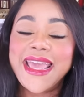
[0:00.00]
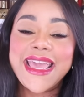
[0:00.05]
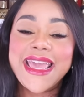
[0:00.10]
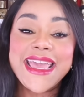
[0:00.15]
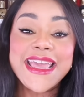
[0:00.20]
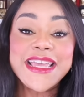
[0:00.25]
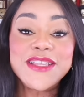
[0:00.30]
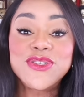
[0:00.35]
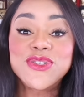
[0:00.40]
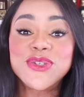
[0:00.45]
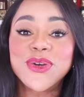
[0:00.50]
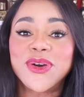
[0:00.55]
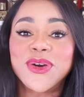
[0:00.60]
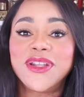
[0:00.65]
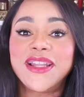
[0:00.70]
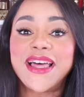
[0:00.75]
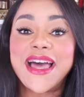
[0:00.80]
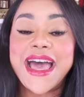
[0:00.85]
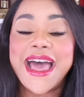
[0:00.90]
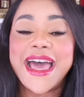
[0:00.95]
In
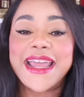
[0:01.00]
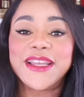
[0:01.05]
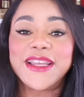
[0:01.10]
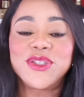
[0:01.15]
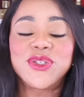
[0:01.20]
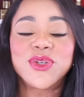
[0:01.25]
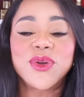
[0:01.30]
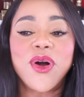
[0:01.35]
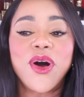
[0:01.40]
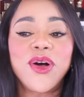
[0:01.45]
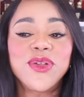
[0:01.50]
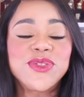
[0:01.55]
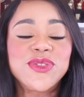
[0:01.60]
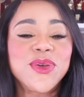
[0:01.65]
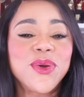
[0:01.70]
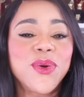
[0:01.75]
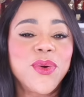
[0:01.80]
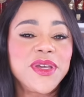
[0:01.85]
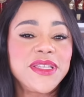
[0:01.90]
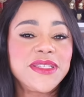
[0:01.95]
Chocola Addict, you're
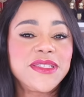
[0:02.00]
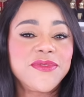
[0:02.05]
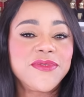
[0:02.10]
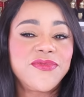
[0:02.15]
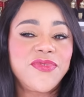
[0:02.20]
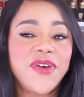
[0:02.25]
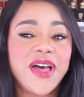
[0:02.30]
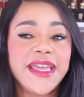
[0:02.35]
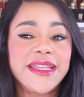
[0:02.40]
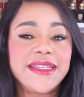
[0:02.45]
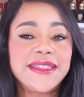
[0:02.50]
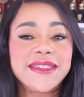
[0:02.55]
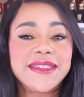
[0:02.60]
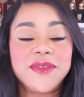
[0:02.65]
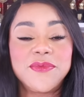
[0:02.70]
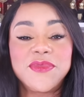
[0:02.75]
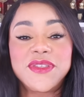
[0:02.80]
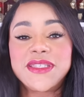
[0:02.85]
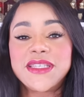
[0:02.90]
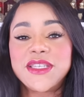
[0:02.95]
also going to find
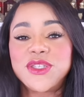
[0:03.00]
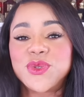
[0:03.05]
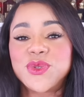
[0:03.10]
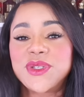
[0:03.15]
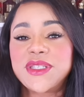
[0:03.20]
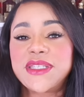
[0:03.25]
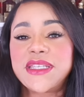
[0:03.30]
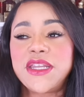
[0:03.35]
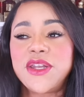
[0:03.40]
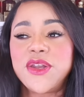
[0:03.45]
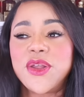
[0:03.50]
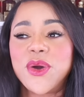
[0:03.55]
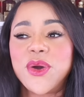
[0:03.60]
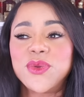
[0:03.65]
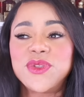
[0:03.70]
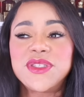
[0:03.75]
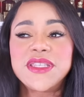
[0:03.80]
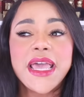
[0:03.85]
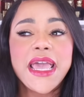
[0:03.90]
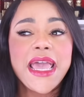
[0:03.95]
some citrusy
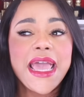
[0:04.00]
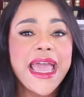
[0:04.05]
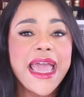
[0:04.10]
notes.